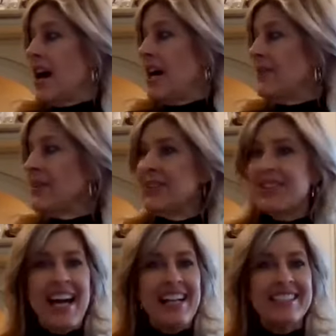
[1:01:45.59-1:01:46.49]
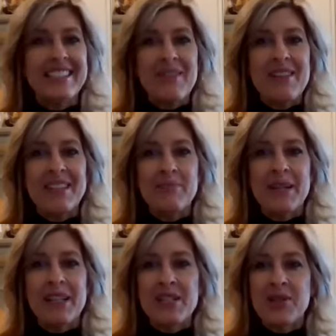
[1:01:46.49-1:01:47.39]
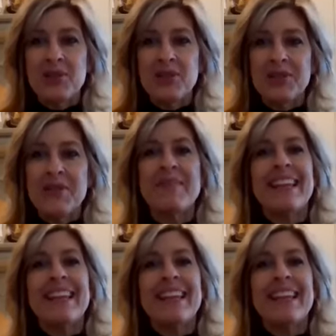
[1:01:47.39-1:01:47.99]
I'm going to add some of these pictures.